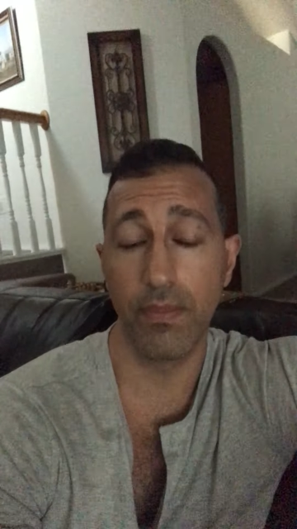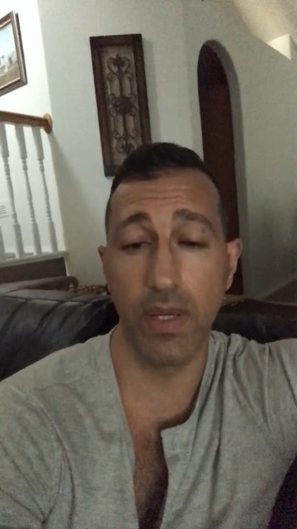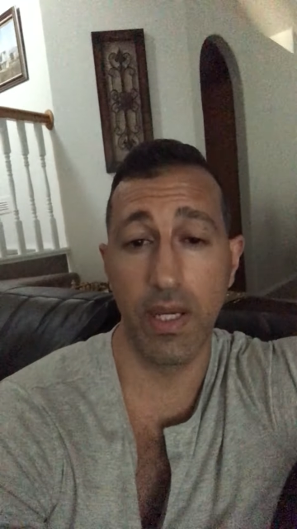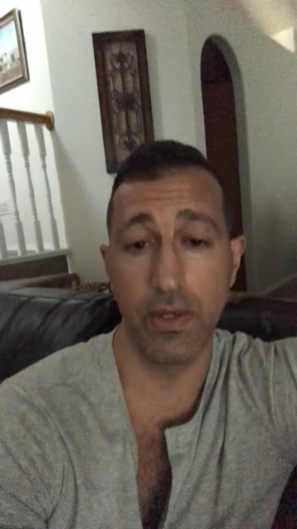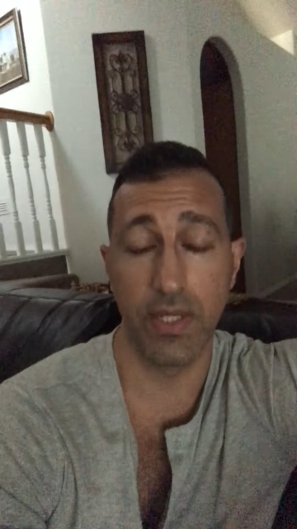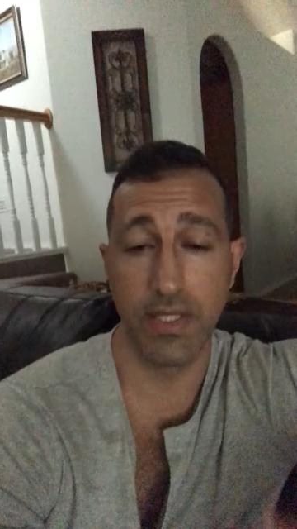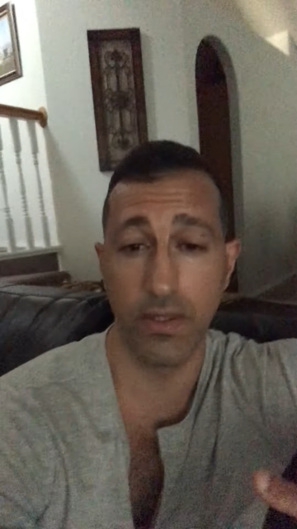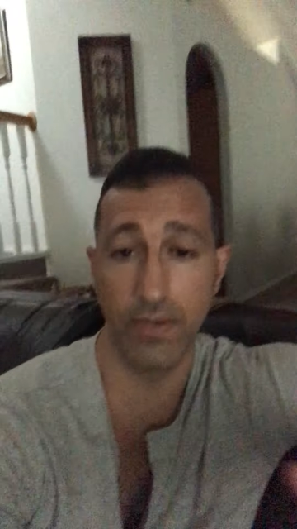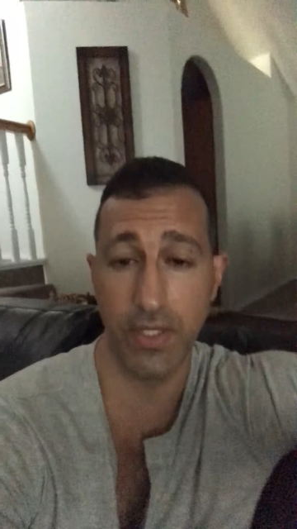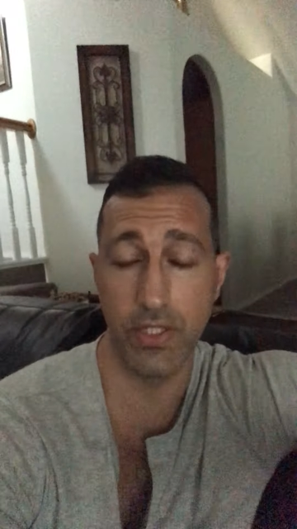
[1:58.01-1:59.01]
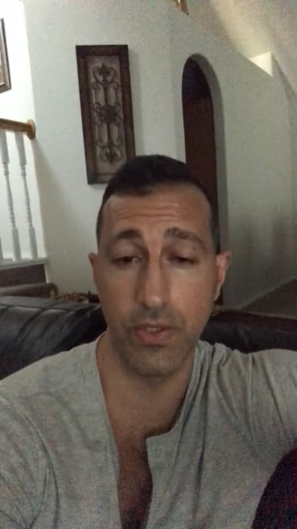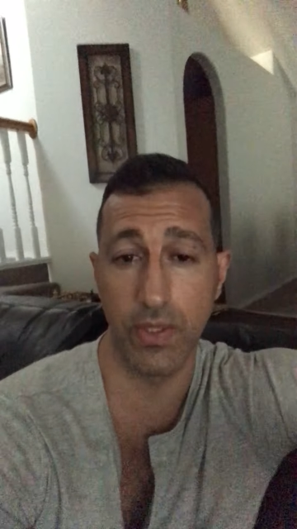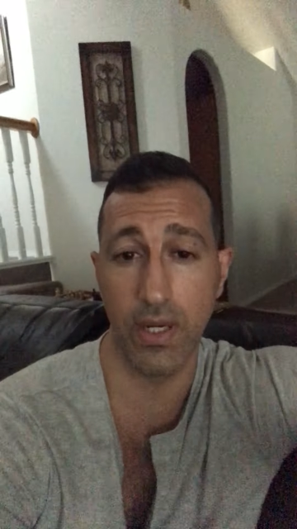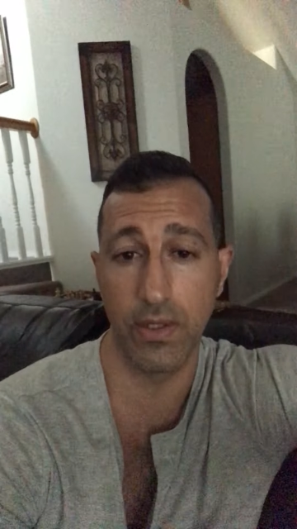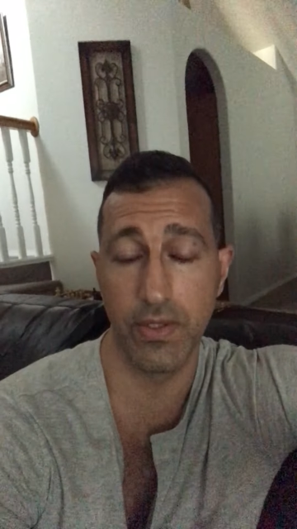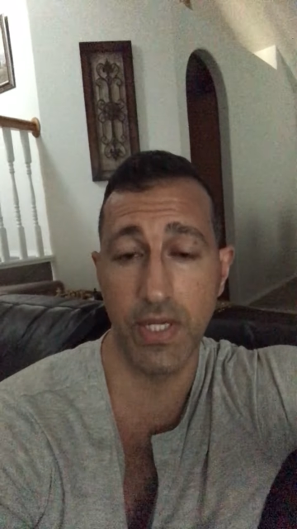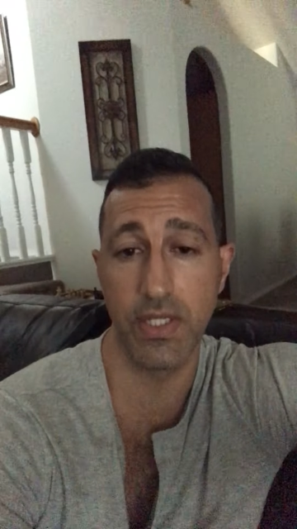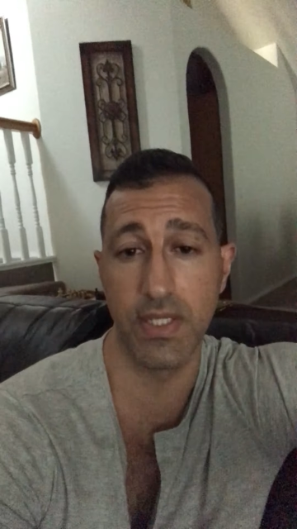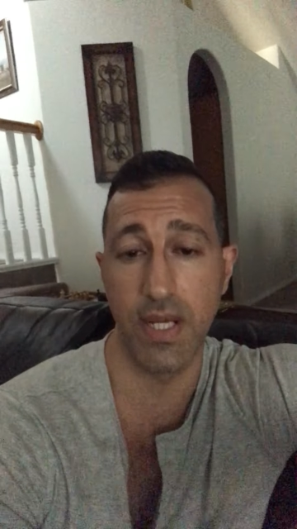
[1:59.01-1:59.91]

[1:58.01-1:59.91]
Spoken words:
and you consider these two characterization